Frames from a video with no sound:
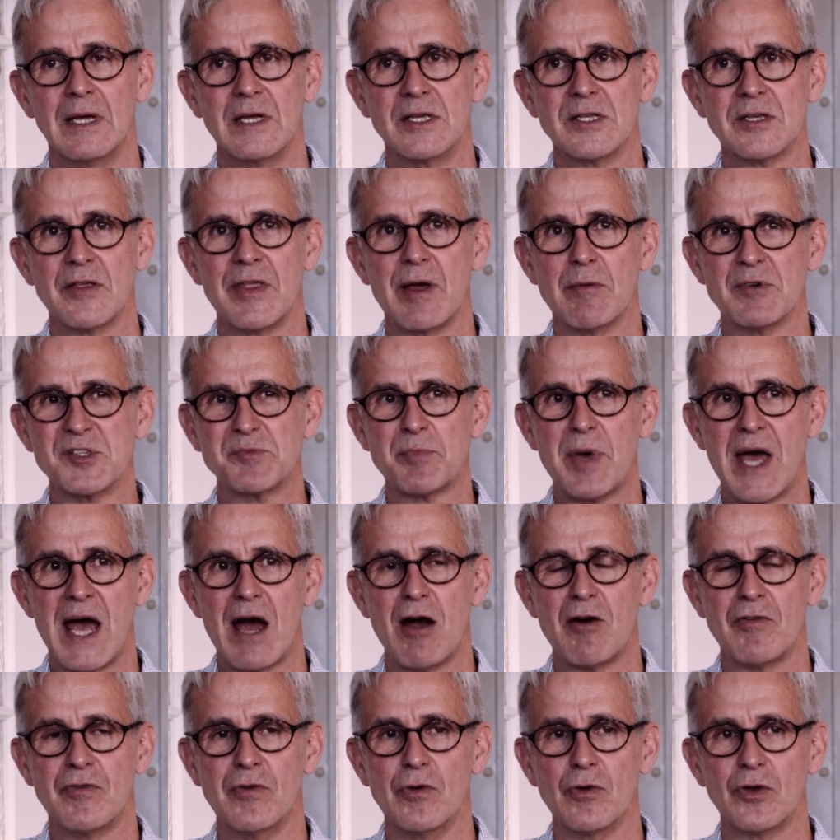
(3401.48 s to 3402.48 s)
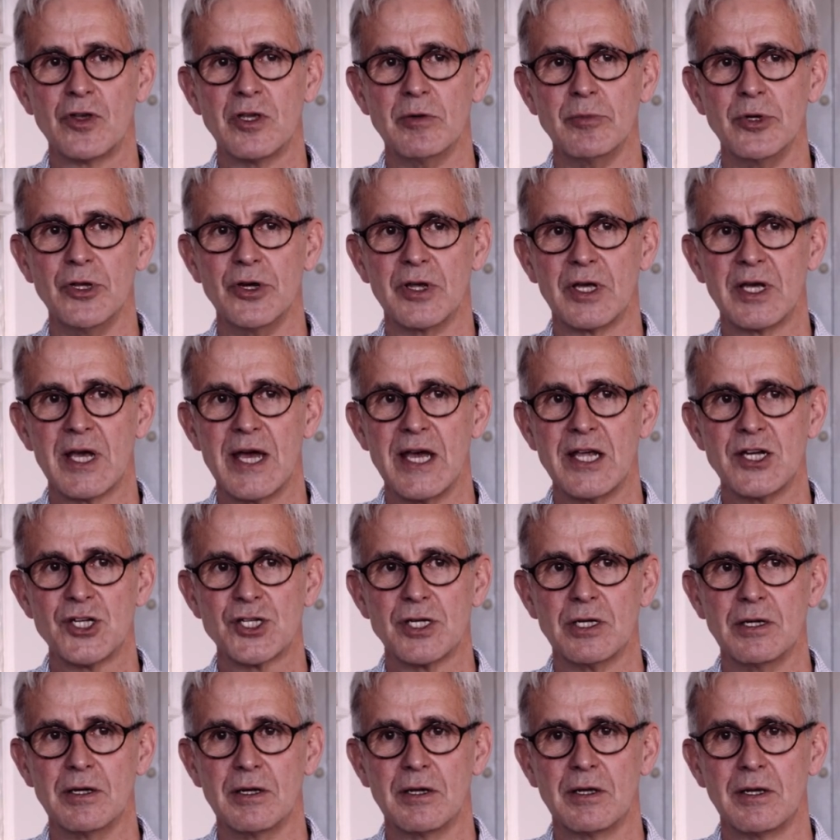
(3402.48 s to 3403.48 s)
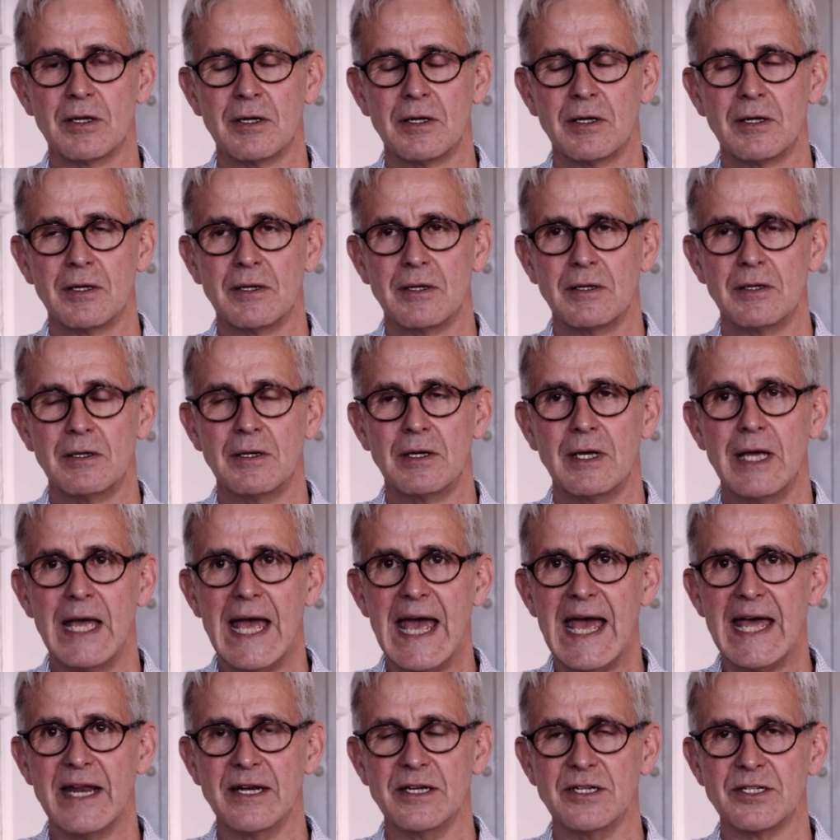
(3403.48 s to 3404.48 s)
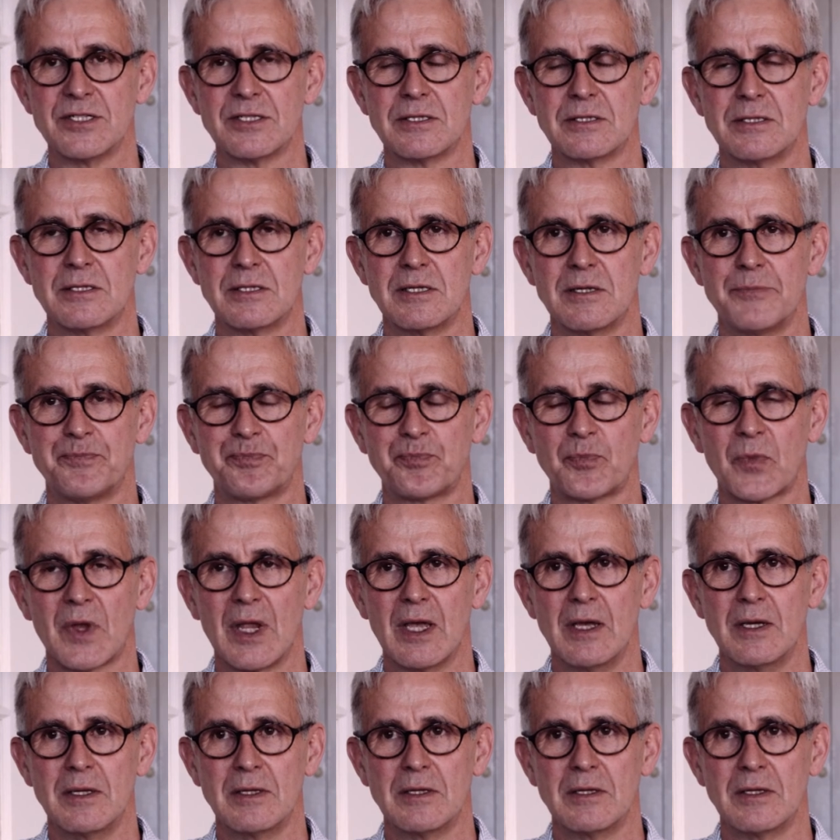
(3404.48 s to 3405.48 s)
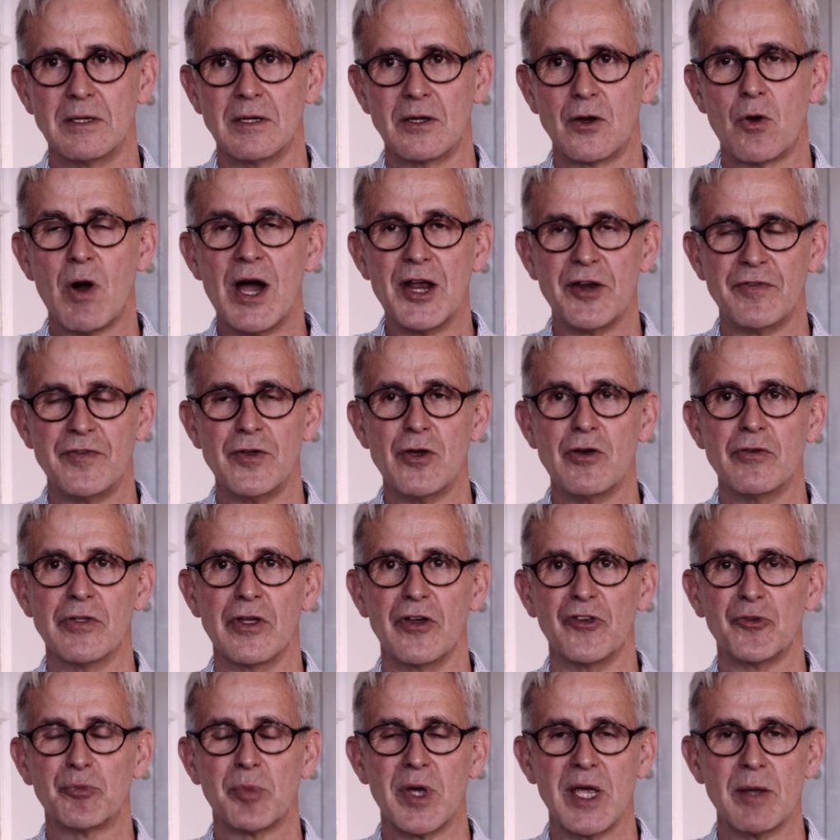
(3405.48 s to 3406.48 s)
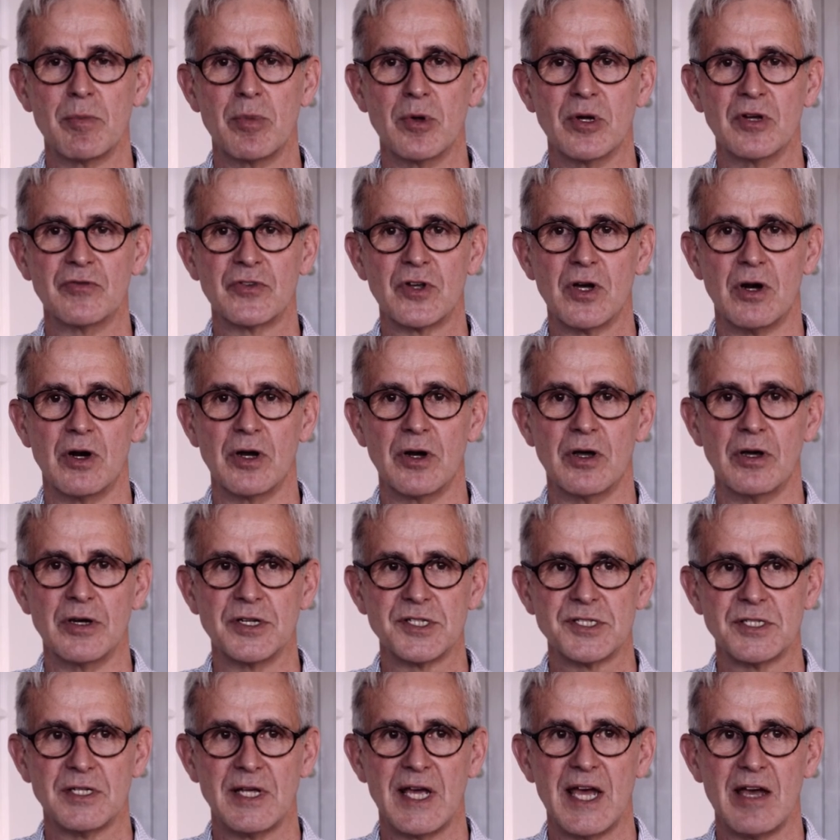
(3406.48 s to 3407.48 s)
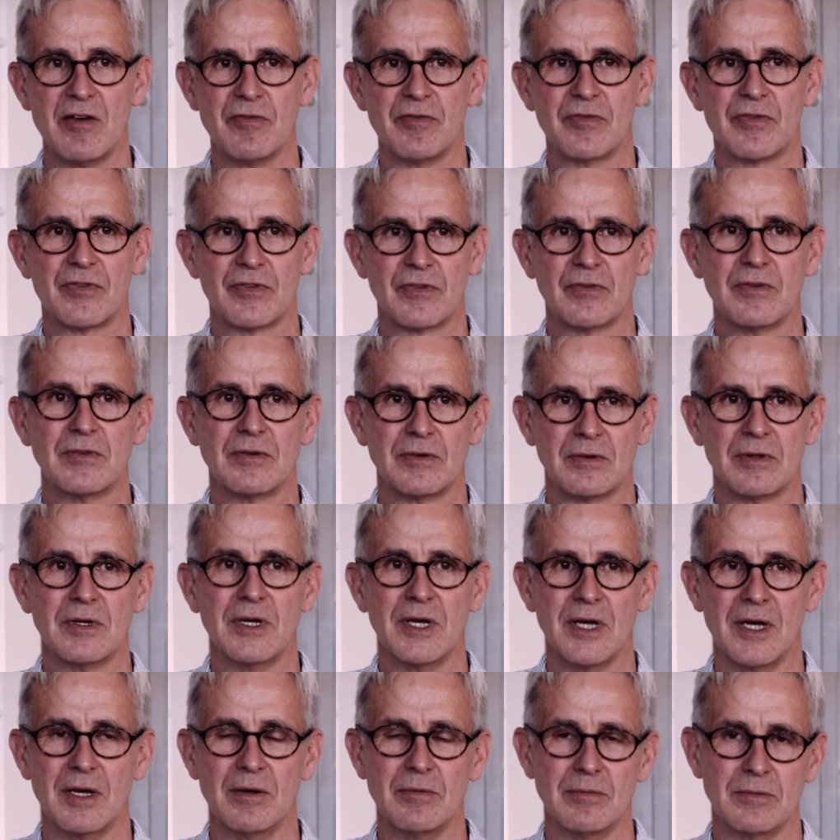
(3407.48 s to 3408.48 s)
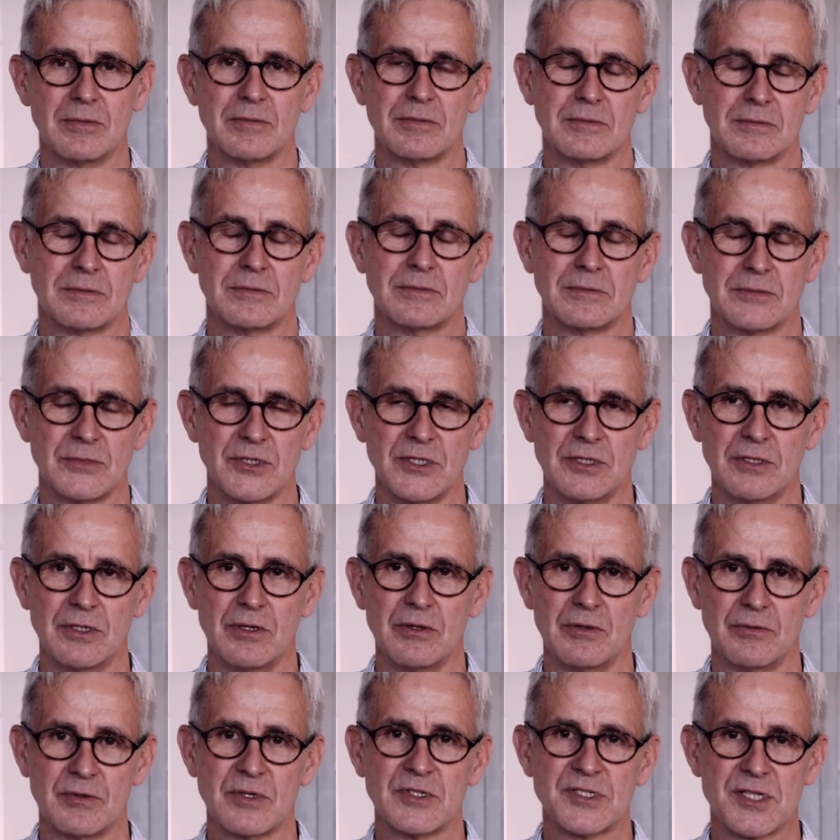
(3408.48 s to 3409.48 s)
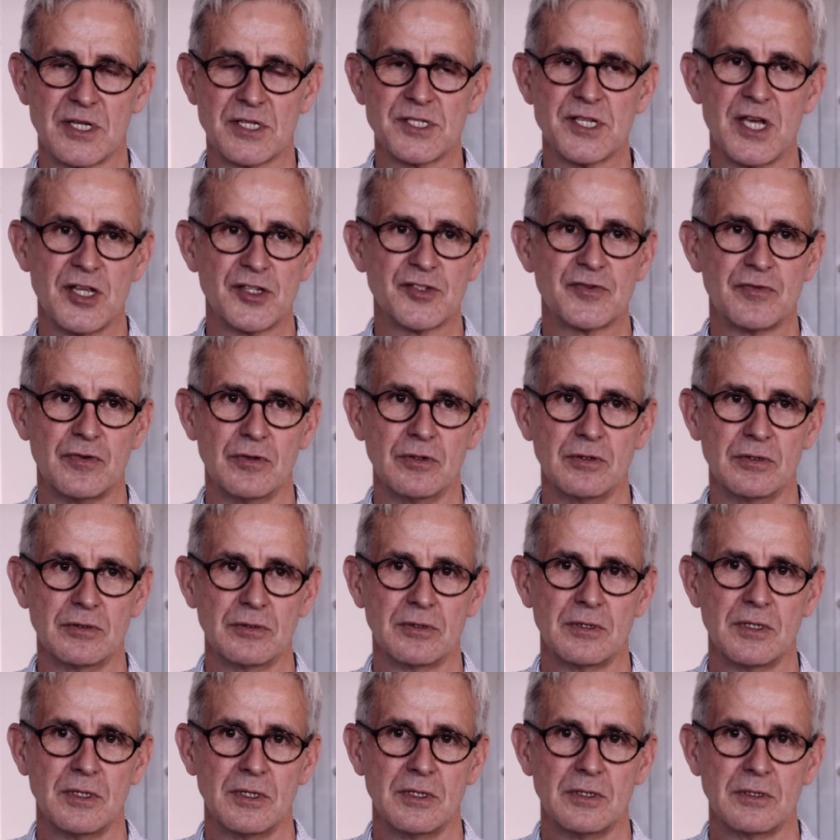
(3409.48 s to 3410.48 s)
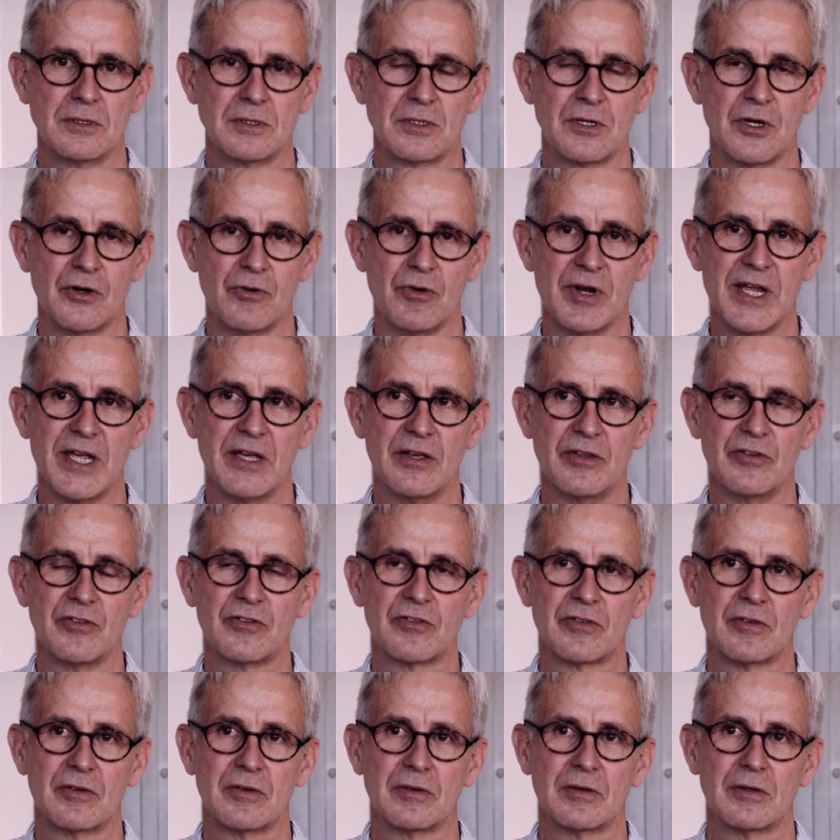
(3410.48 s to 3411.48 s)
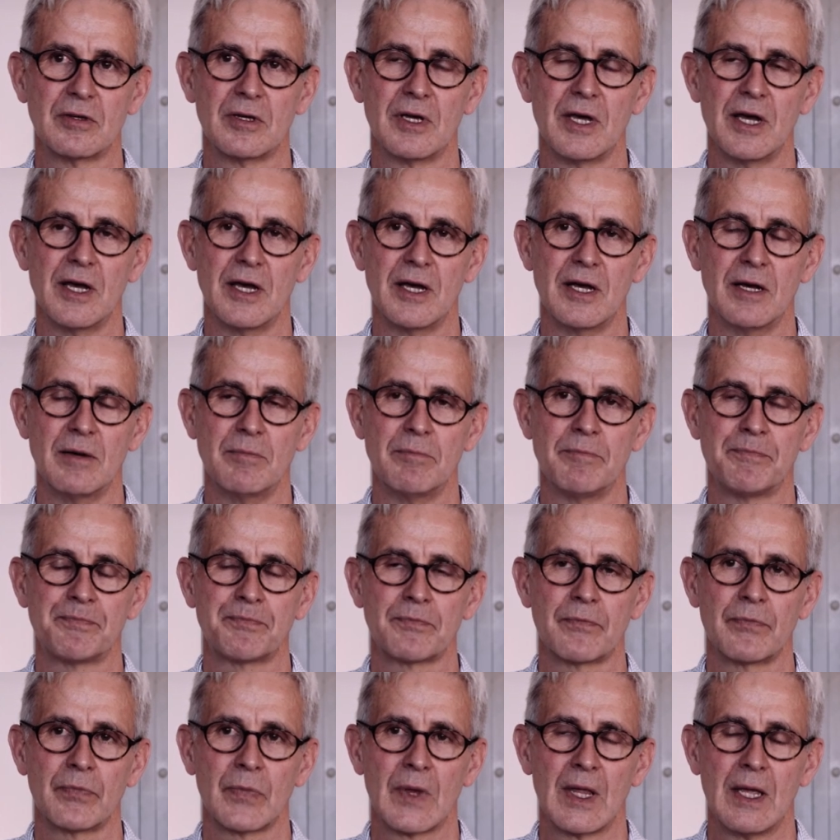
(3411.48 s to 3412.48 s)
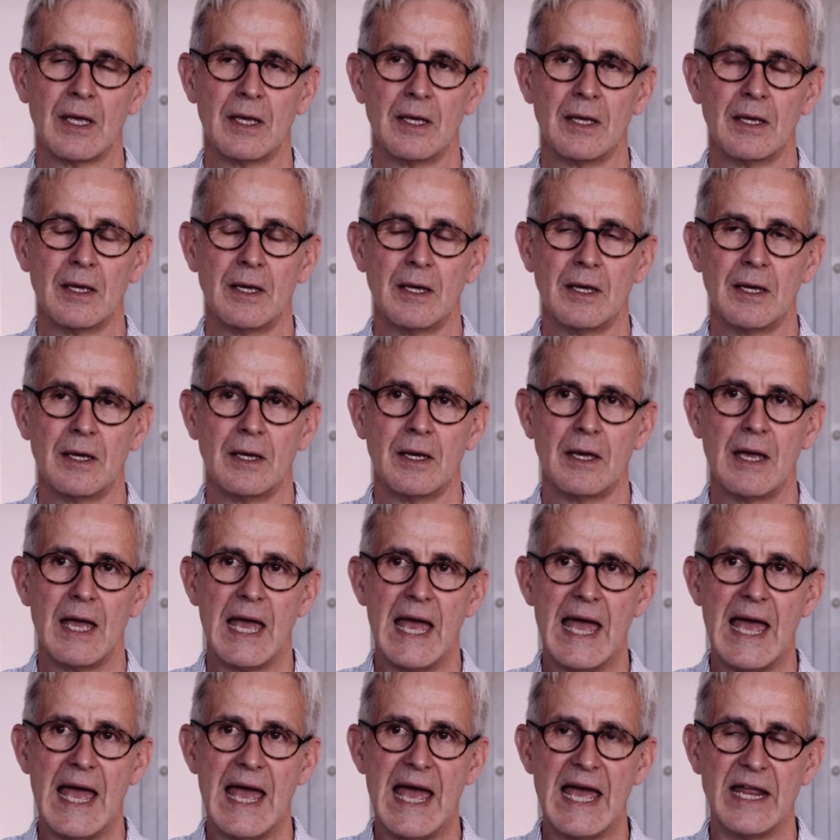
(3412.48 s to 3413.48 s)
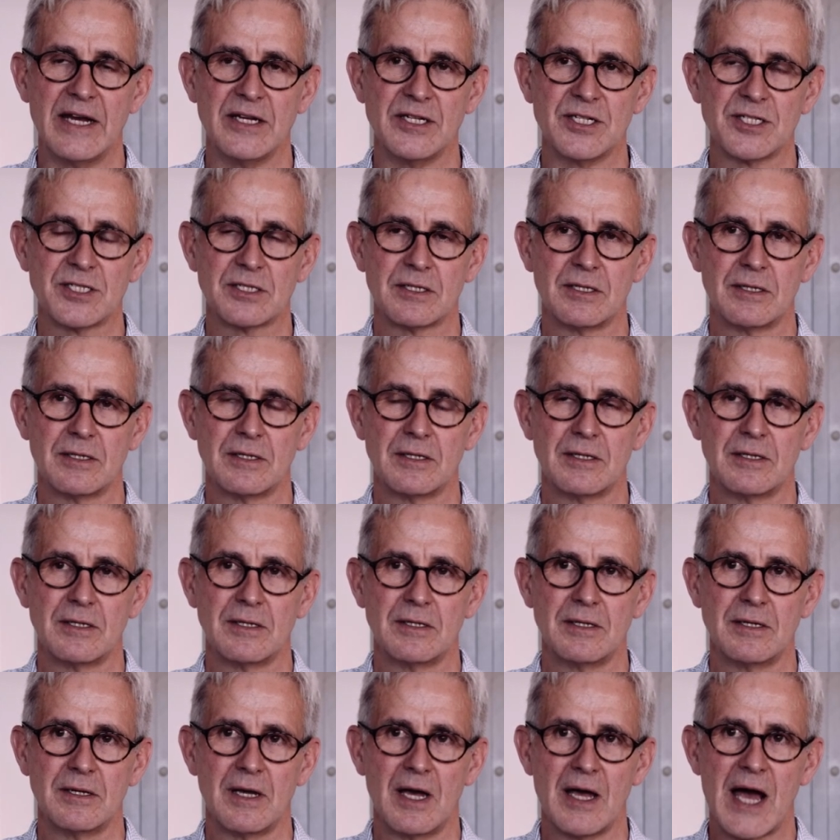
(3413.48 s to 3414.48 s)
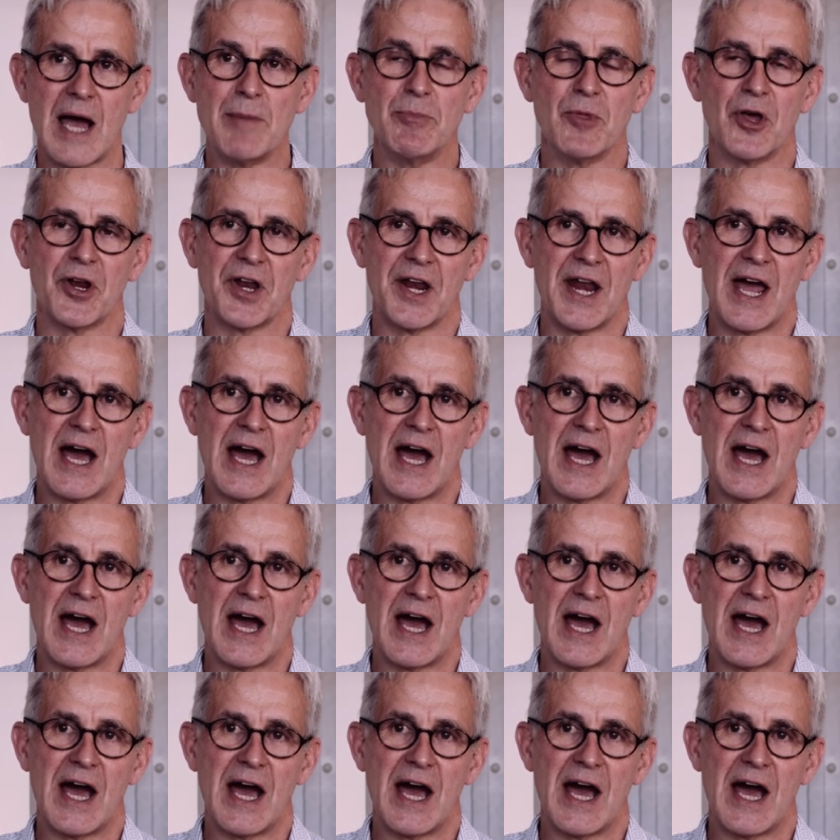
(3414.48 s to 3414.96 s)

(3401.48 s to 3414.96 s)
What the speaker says: that was powerful communication. And quite a few of those people have gone on to have, you know, successful careers. And I'm not an